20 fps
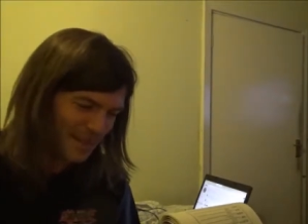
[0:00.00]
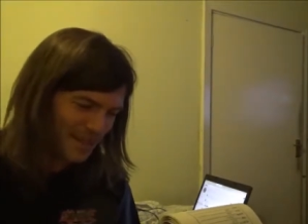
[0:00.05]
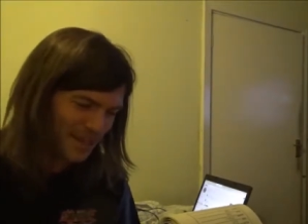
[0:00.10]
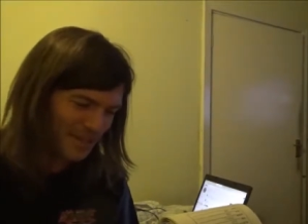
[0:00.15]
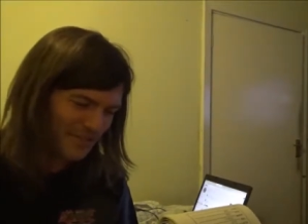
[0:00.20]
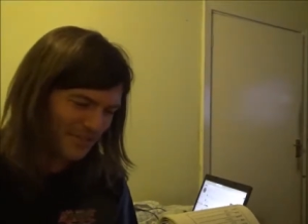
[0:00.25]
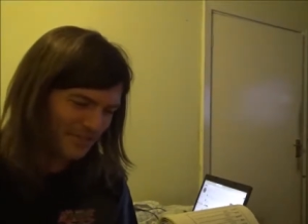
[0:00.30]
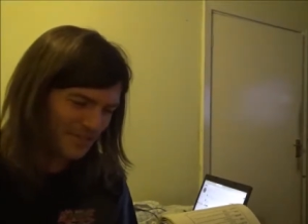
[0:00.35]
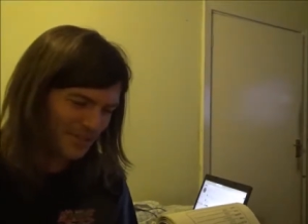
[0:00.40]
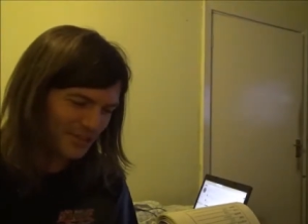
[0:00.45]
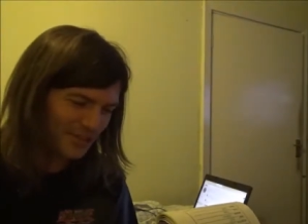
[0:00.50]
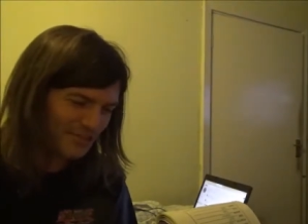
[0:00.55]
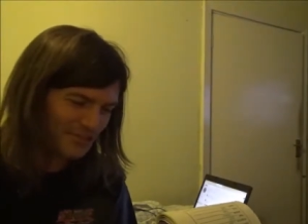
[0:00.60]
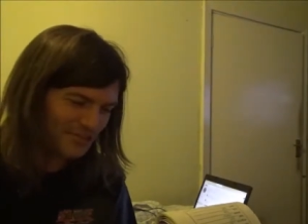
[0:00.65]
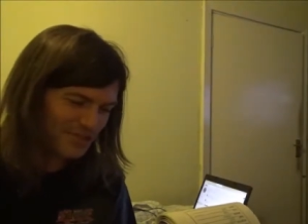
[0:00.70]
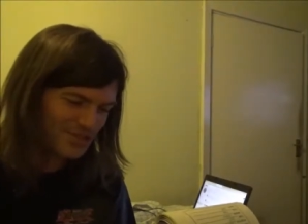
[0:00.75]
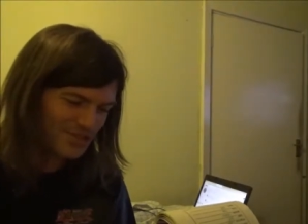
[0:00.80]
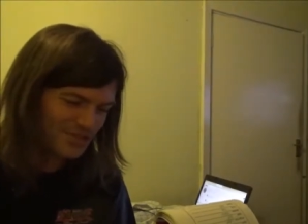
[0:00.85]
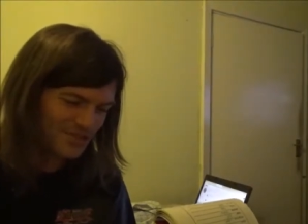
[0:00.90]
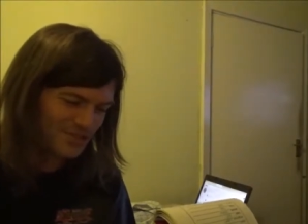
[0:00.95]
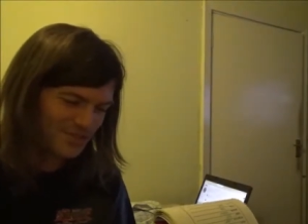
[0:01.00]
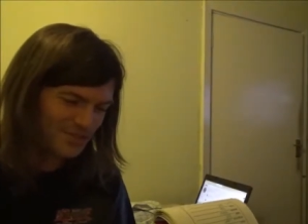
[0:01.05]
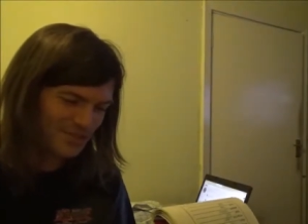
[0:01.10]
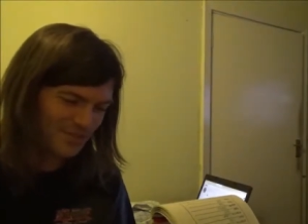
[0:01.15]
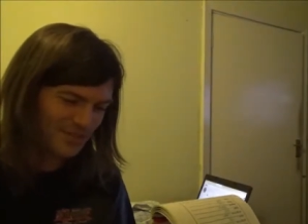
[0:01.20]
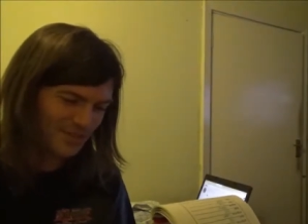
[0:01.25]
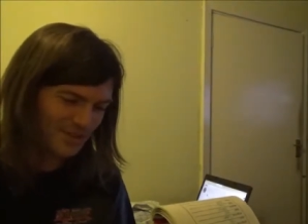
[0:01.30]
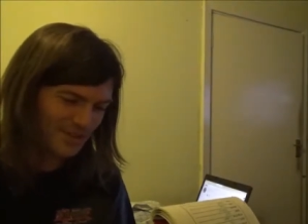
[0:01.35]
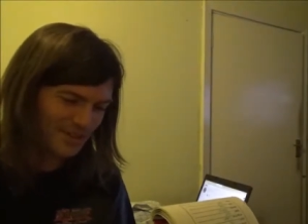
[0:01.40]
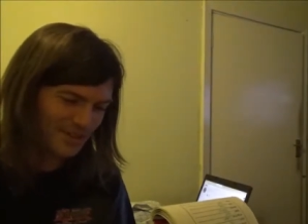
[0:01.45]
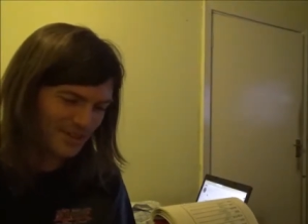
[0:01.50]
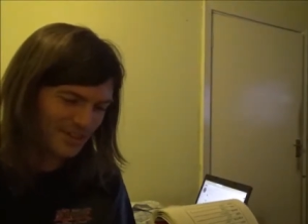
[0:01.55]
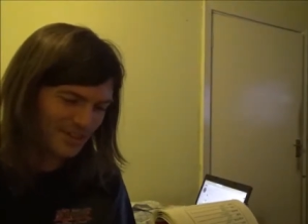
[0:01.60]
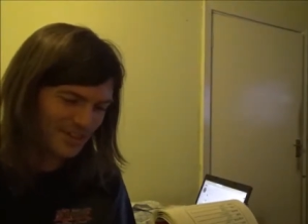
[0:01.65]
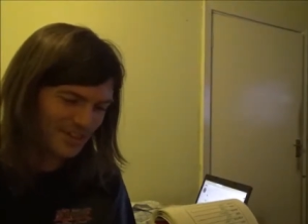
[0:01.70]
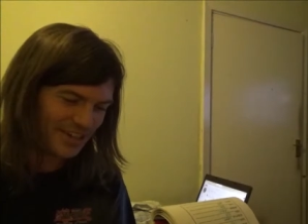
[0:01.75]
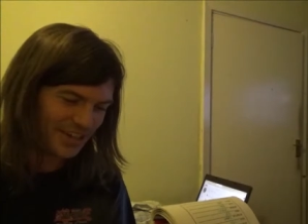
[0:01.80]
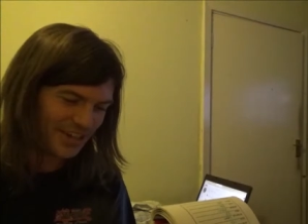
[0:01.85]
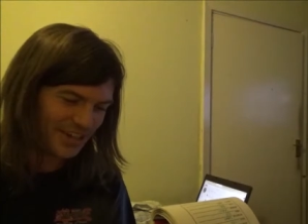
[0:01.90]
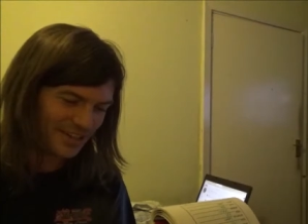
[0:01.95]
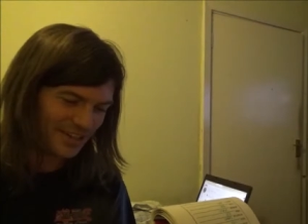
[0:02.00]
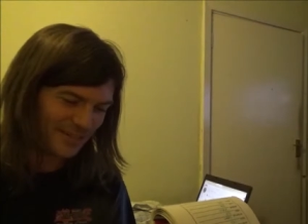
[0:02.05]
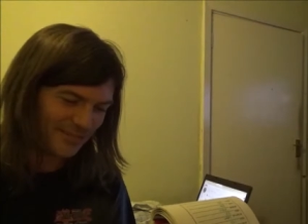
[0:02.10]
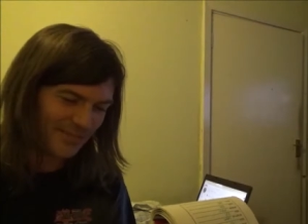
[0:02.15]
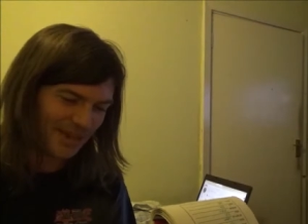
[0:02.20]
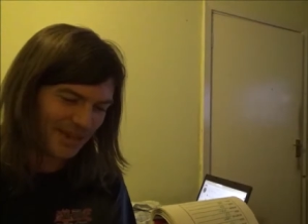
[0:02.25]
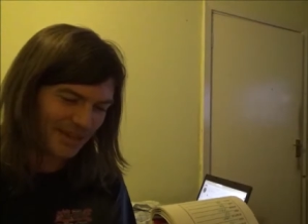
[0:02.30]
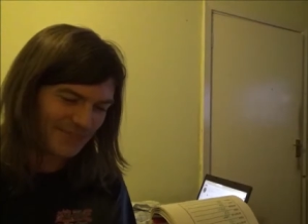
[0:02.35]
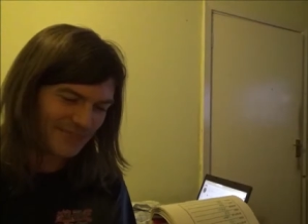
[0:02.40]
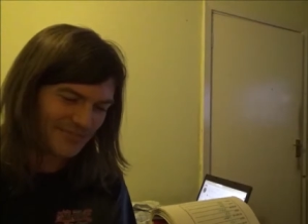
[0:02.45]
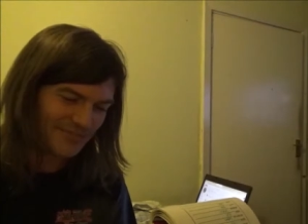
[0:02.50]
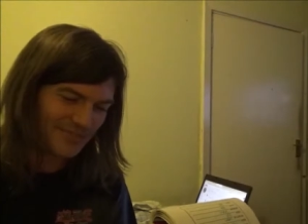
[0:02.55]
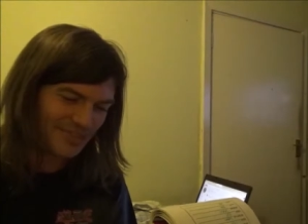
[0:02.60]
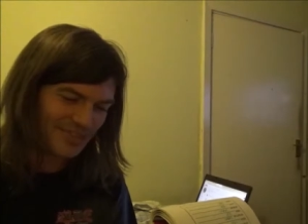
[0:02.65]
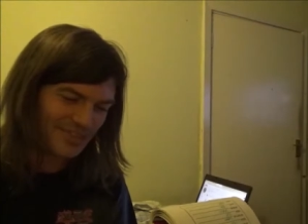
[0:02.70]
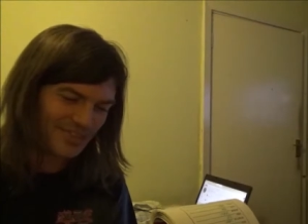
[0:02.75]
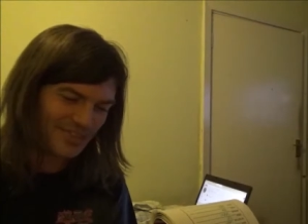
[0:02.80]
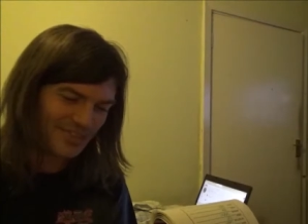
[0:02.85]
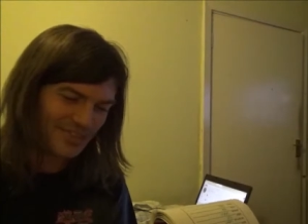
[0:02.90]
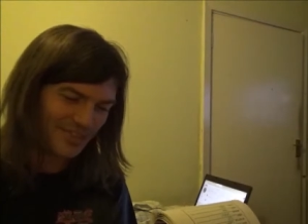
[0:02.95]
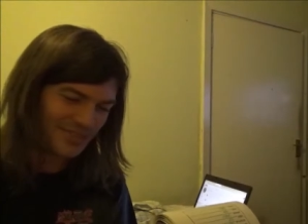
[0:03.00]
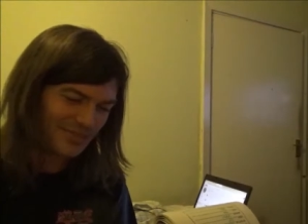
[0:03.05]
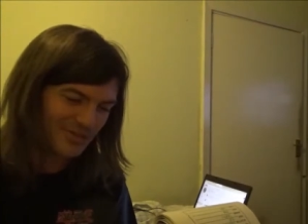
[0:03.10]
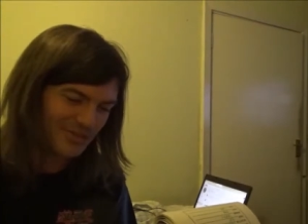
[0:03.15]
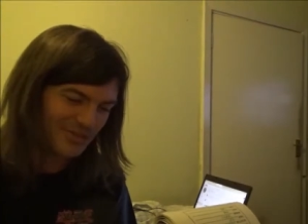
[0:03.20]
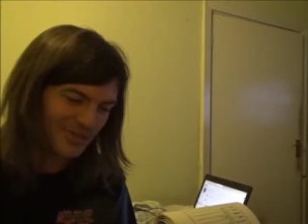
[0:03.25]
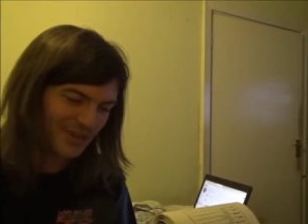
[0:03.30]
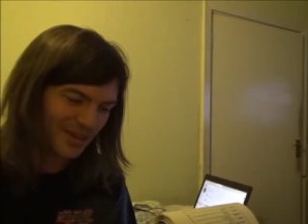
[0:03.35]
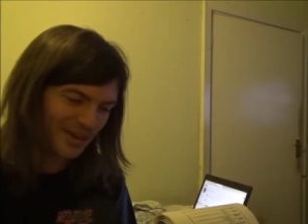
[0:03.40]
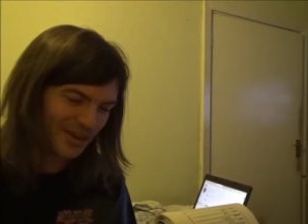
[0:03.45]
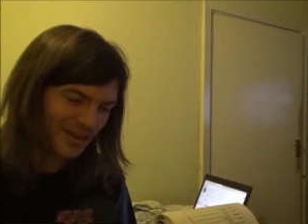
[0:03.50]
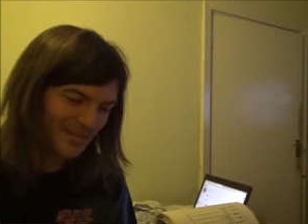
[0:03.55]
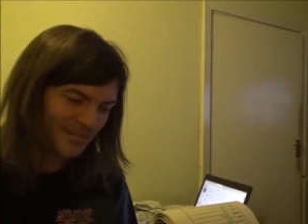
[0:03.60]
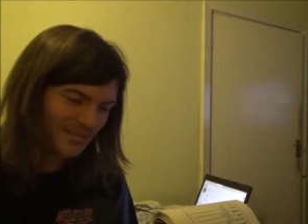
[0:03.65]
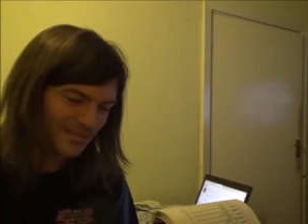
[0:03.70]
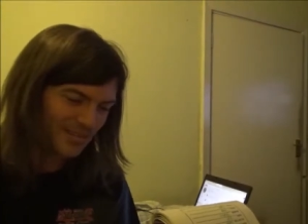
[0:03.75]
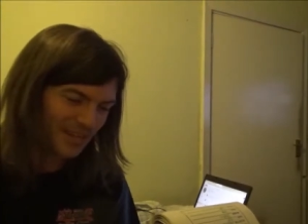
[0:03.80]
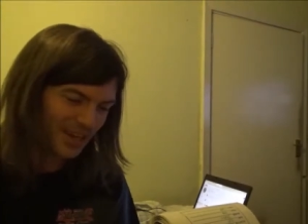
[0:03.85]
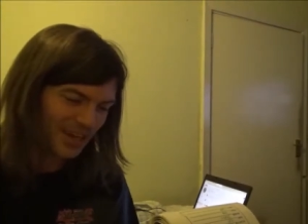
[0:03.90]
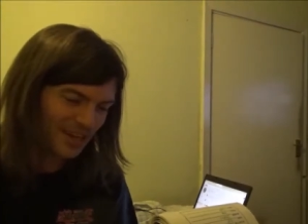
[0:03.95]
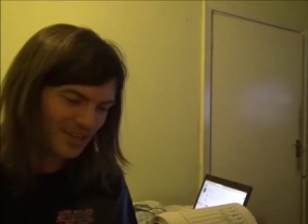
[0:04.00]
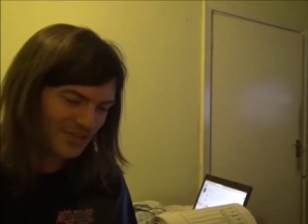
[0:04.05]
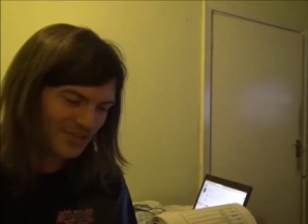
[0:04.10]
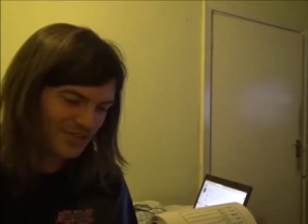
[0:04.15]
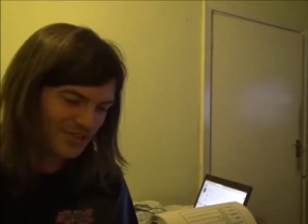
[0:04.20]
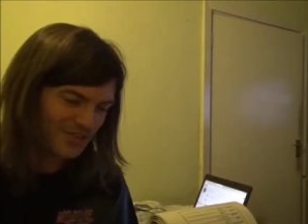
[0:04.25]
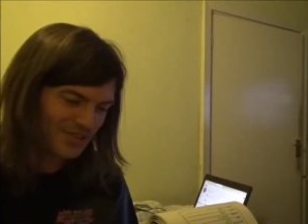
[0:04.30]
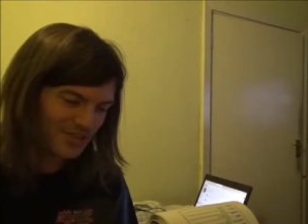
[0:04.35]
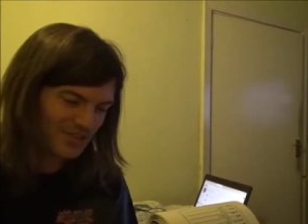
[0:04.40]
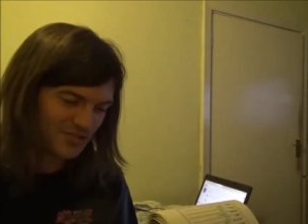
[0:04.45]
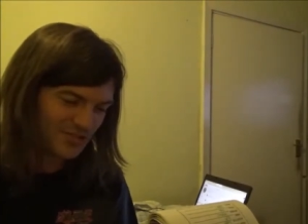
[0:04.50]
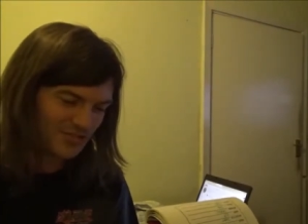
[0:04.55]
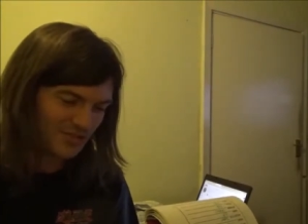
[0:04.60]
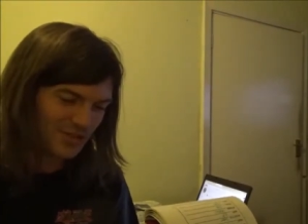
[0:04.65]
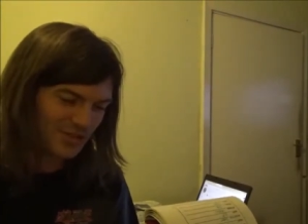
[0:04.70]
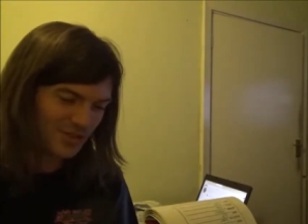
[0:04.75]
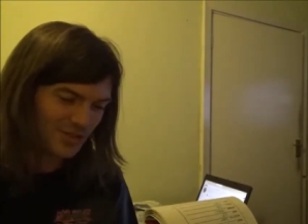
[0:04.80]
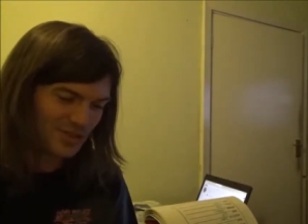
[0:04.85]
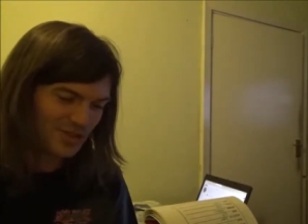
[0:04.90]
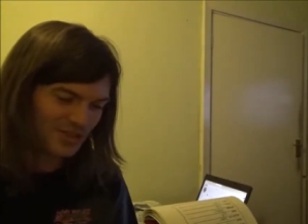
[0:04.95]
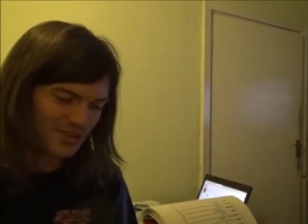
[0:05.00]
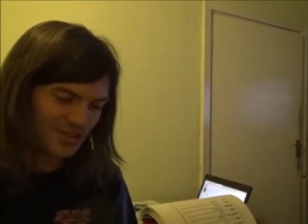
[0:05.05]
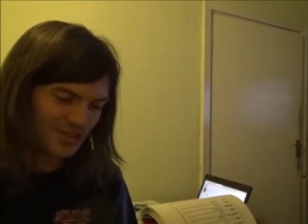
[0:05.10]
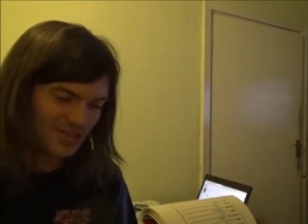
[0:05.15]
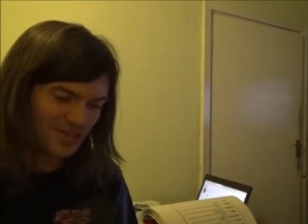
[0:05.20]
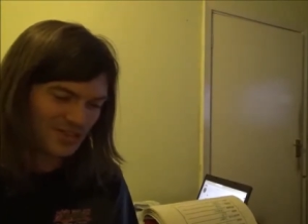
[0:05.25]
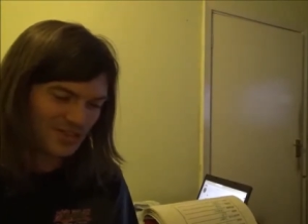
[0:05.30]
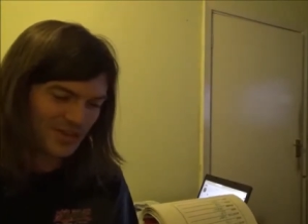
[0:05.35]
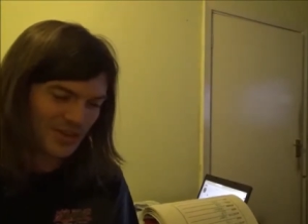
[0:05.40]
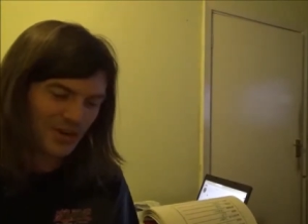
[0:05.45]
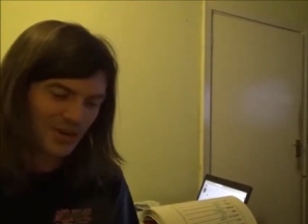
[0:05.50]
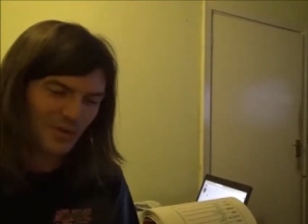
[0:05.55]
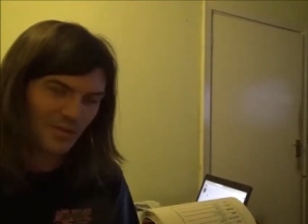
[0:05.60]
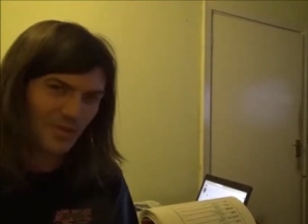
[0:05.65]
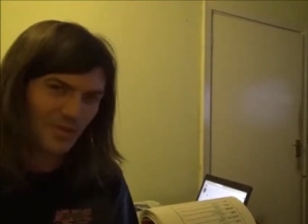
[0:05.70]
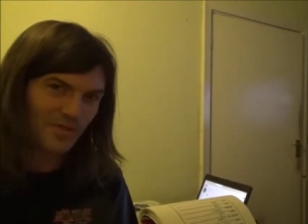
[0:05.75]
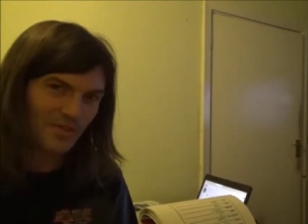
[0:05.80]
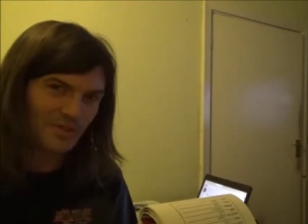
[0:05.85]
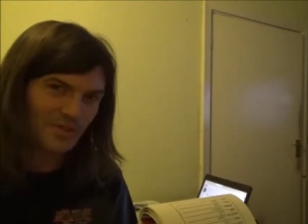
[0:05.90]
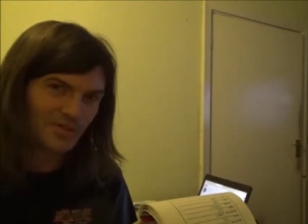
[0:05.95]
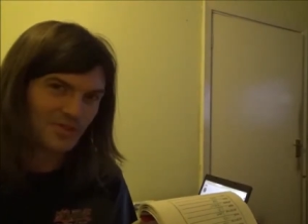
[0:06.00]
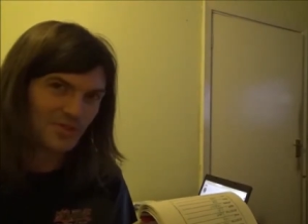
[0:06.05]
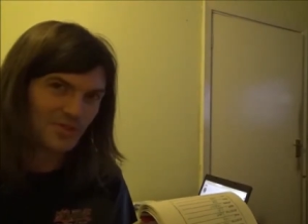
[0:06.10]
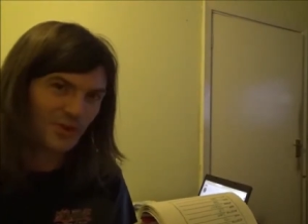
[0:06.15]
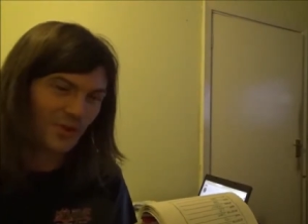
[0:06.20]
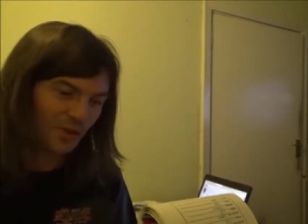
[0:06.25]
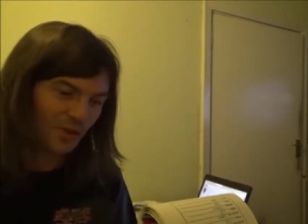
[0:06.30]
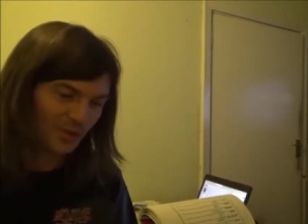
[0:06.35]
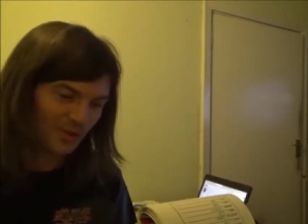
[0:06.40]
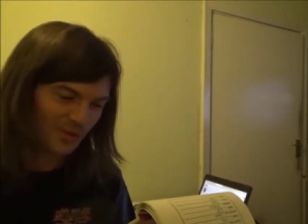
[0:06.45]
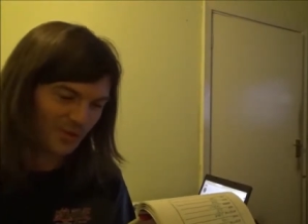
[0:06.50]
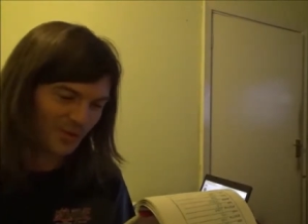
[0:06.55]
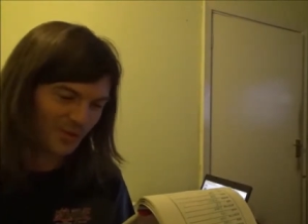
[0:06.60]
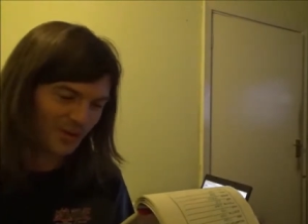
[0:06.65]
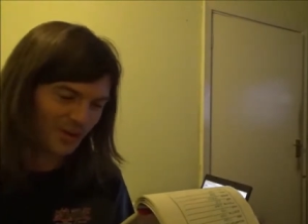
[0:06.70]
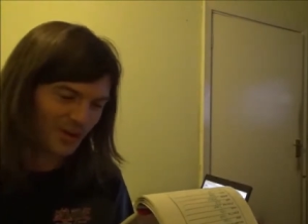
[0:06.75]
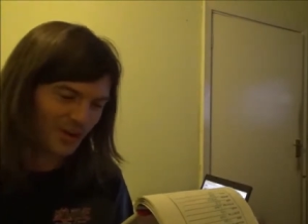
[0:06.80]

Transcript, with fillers: he flew stupidly at the Mandarin's Yoda and destroyed it with a dong